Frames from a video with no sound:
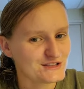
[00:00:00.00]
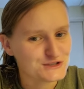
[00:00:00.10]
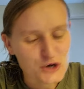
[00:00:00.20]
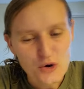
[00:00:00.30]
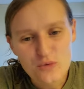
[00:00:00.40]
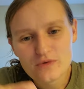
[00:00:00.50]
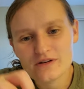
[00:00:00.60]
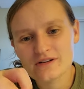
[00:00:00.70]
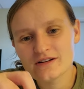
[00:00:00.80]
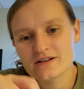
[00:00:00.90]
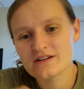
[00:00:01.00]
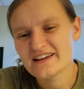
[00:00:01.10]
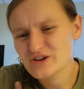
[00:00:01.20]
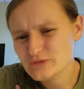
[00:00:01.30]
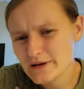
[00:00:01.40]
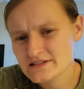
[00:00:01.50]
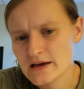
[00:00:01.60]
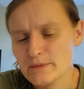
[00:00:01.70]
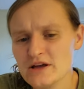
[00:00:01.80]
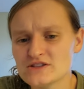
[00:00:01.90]
don't here's my
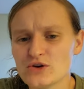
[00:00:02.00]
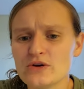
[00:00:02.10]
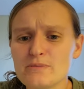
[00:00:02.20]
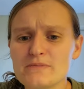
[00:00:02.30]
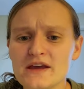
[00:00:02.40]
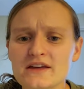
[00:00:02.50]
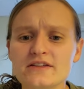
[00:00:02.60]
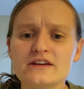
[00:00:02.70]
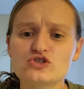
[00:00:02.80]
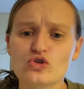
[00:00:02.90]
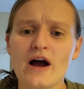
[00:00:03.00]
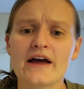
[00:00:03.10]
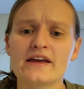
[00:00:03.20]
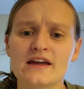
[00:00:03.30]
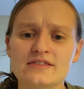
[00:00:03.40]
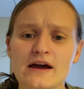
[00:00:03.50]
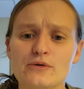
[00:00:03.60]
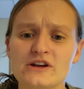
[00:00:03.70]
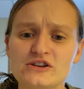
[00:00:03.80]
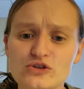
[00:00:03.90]
tip don't immediately try and get that
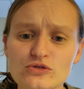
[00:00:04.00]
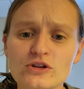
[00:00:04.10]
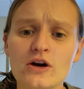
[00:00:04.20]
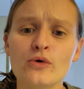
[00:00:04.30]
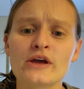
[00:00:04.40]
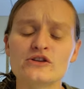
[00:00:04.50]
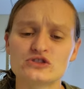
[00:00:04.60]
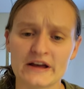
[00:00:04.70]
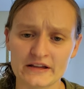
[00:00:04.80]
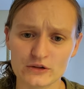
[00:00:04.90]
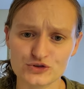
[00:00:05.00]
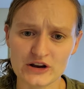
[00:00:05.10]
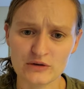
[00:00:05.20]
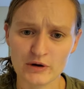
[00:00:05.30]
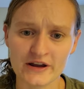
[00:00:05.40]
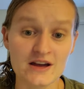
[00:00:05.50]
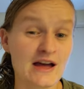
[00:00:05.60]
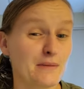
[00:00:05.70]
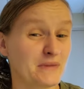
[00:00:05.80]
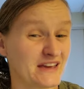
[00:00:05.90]
renewed to go get your second lieutenant one
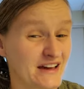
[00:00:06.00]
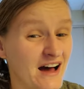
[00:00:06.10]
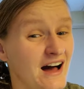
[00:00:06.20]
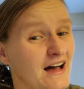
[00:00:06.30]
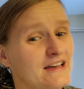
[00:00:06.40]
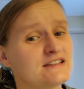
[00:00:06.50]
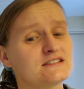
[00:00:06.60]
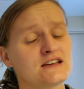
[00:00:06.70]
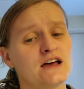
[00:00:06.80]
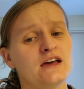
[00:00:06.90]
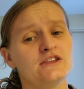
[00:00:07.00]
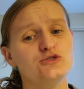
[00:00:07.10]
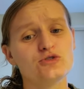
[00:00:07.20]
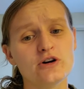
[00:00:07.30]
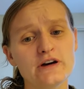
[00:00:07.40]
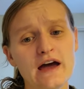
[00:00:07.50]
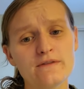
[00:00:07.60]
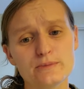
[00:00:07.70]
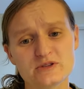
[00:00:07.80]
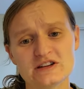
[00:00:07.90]
because you could
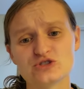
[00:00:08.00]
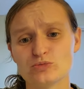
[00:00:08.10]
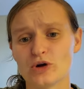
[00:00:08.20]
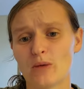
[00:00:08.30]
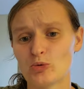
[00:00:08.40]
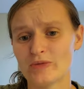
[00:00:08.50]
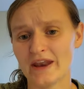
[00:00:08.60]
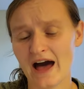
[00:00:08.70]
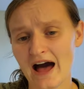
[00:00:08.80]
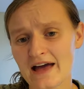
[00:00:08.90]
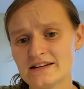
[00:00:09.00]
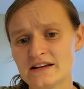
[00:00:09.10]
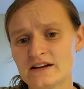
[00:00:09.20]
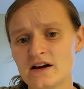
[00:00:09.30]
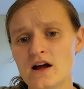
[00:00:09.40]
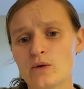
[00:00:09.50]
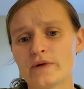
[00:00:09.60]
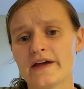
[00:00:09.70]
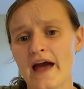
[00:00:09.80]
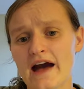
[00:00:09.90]
have the potential problem that I did
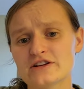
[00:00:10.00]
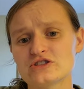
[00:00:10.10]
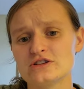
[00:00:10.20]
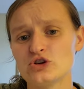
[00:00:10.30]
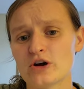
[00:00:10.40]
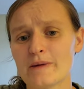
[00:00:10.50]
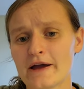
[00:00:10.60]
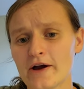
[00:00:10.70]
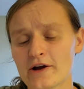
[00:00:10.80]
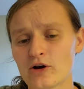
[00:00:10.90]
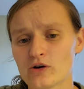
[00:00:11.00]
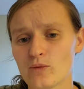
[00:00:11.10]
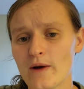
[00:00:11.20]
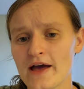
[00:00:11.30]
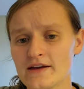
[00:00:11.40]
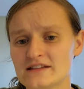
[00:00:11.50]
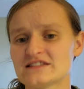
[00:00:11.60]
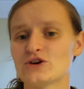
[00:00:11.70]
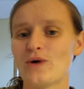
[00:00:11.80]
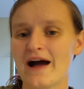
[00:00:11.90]
where they actually took my CAC card away. And
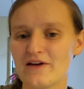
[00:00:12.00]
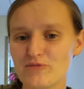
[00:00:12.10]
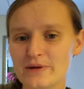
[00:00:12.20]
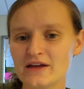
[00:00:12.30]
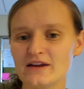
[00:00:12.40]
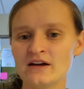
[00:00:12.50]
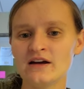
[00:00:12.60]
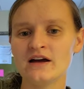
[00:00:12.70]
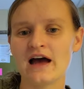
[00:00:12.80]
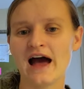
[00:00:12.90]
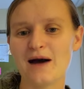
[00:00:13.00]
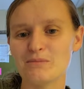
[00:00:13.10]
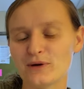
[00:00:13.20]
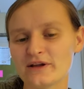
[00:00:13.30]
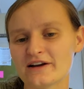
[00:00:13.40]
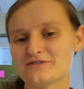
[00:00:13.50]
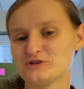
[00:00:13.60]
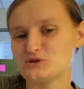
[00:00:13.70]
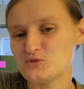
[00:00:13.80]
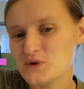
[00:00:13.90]
so I've been at BOLC for
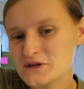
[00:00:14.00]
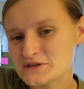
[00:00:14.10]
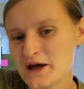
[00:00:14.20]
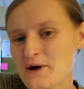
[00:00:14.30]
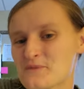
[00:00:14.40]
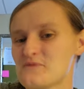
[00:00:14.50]
two weeks now